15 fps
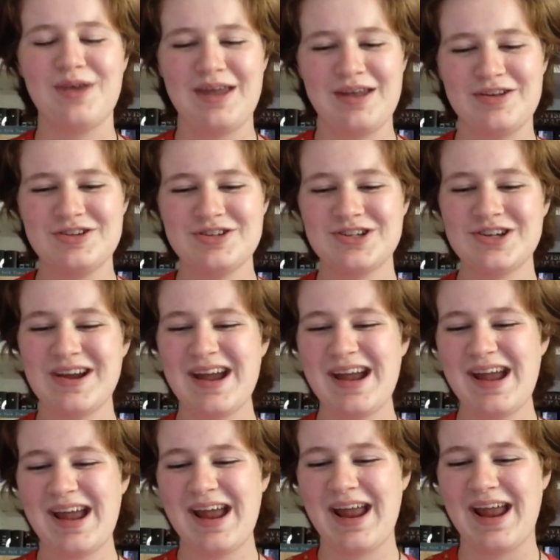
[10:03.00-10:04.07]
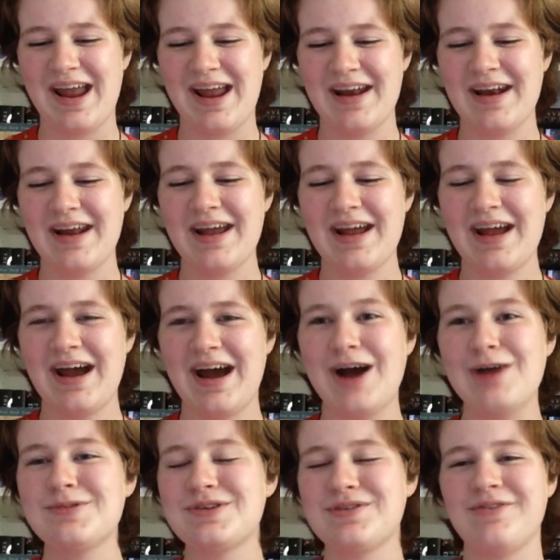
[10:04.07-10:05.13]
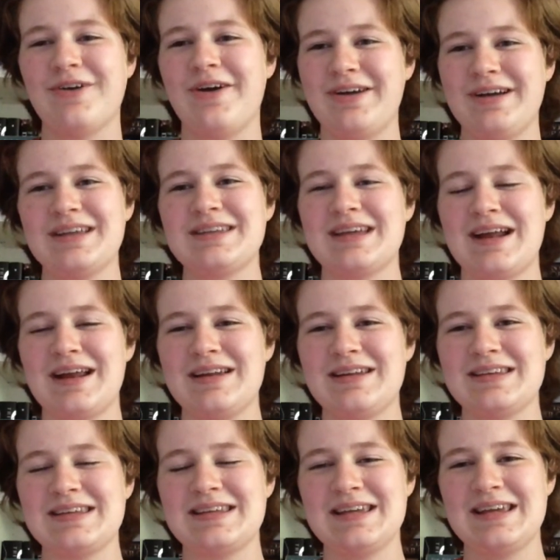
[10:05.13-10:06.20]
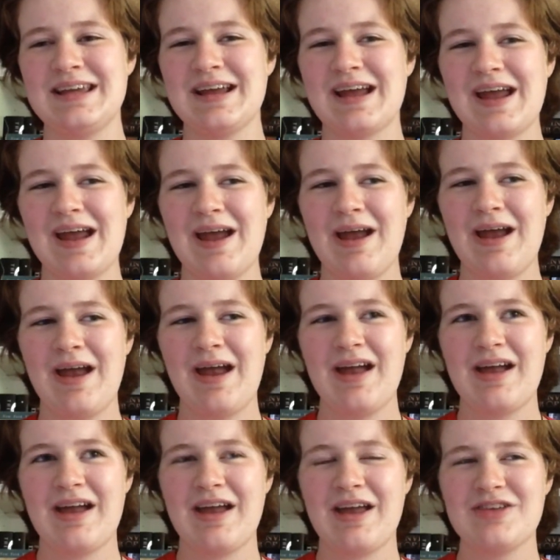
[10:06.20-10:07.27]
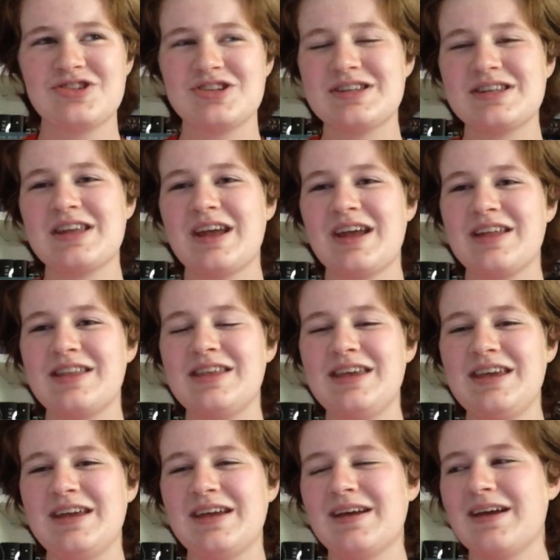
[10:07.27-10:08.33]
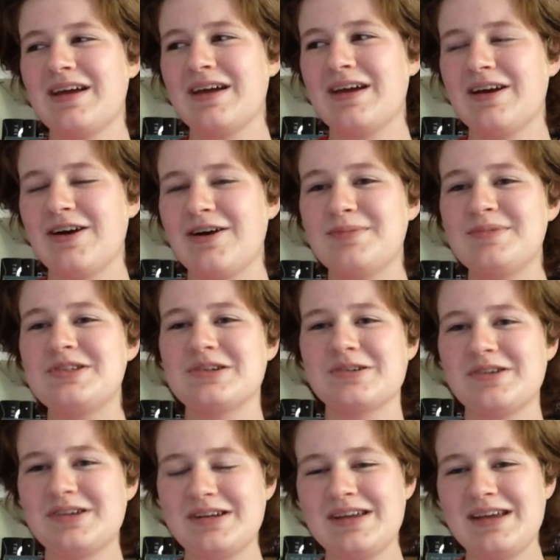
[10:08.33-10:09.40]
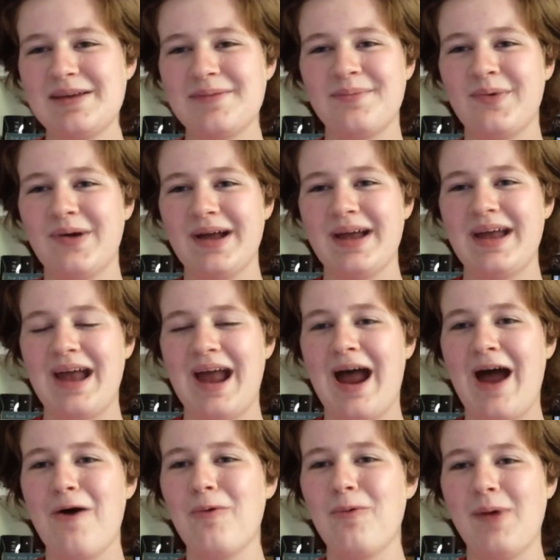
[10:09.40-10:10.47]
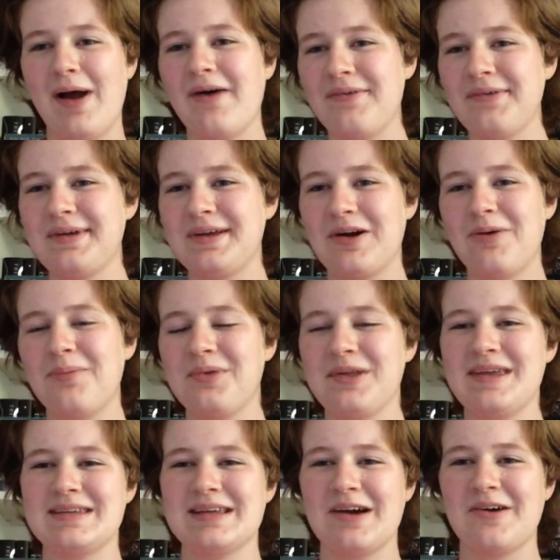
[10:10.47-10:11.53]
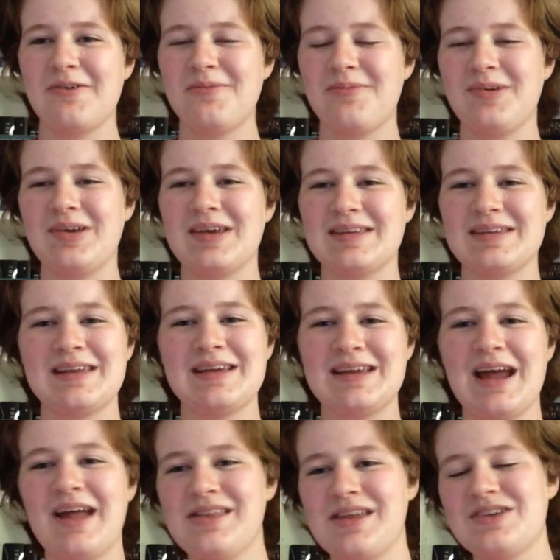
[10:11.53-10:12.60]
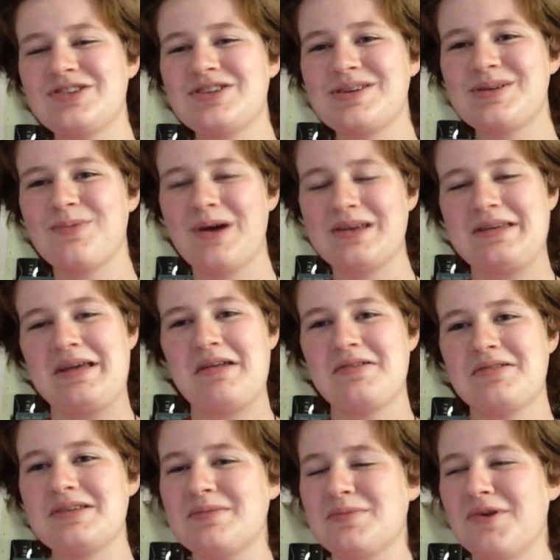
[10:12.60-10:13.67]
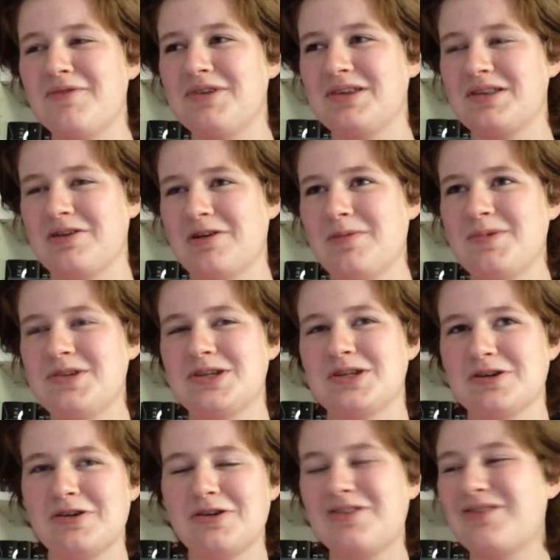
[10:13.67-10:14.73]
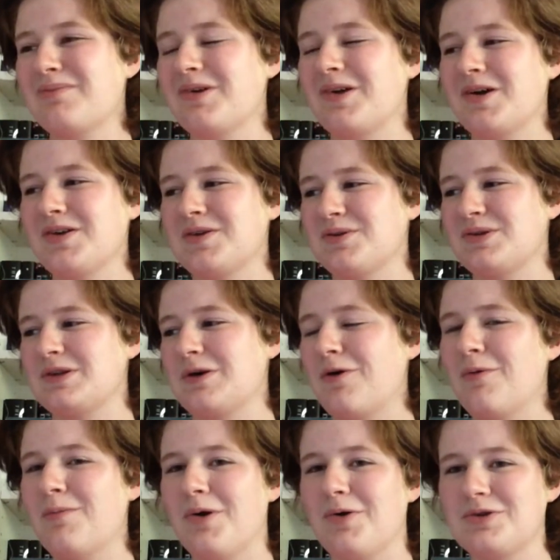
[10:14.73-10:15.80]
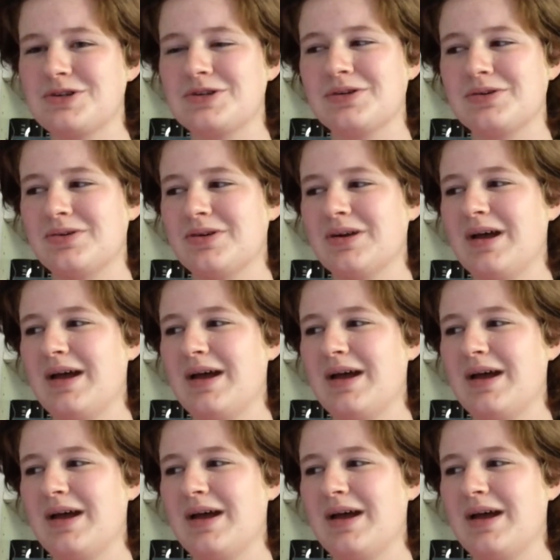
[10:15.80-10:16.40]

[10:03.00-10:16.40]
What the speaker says: itch, and I'm just very excited to see just the absurdity, but how well it all plays out, because again, that's just Wes Anderson movies. They're absurd, but also so emotional